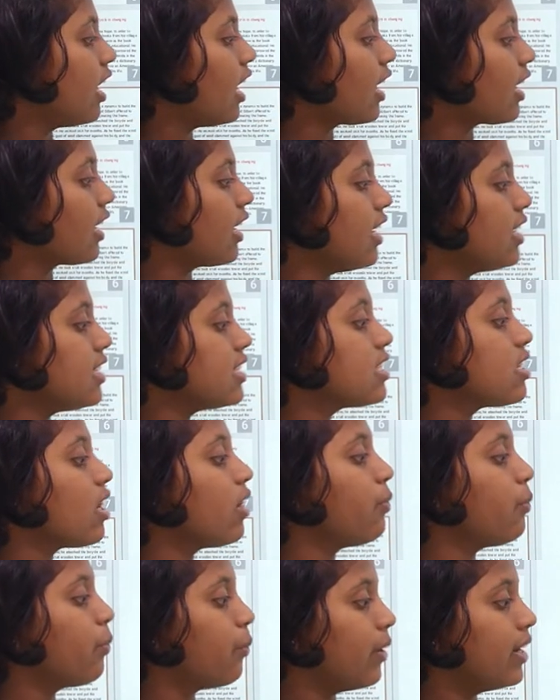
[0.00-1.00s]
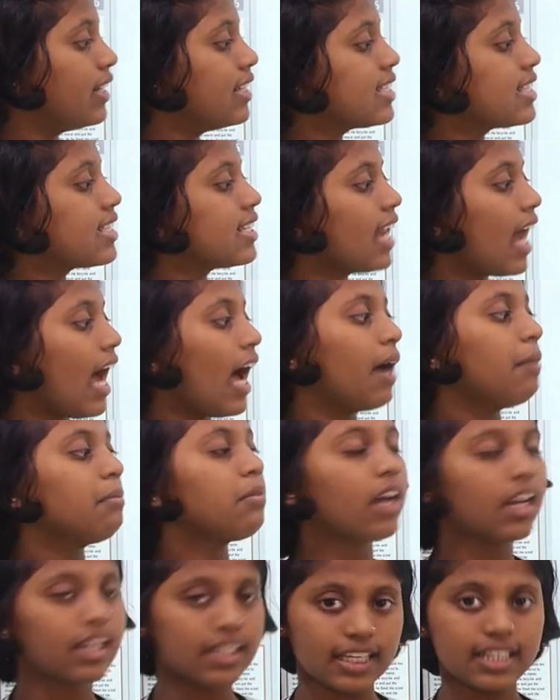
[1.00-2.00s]
a gust of wind
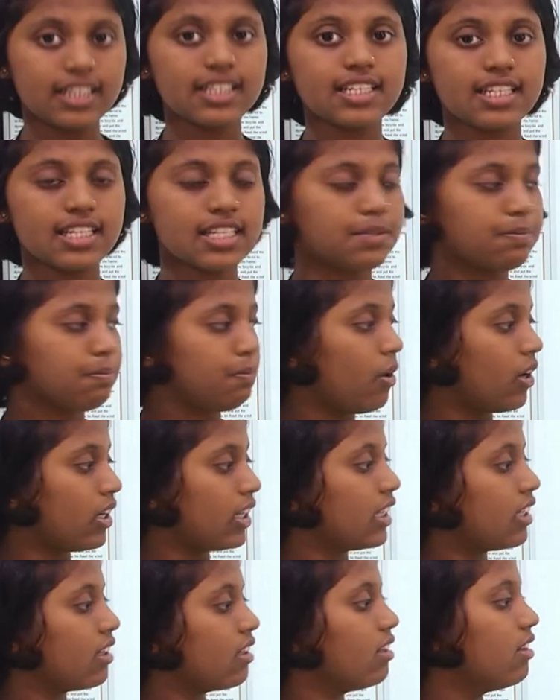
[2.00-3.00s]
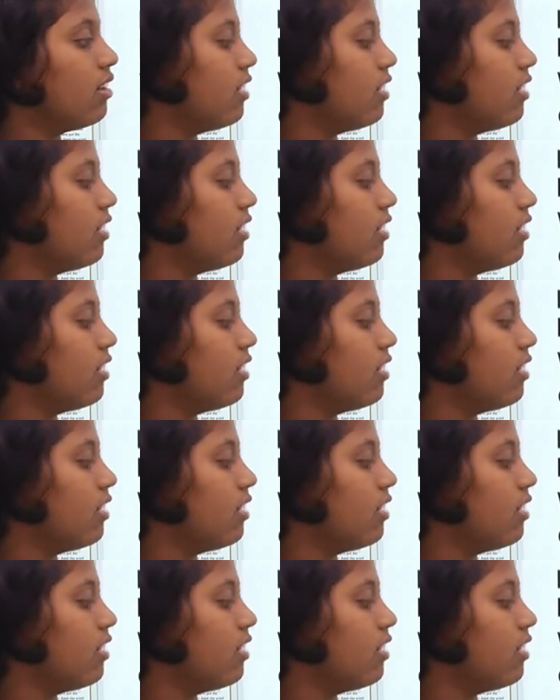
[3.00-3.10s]
slammed against his body.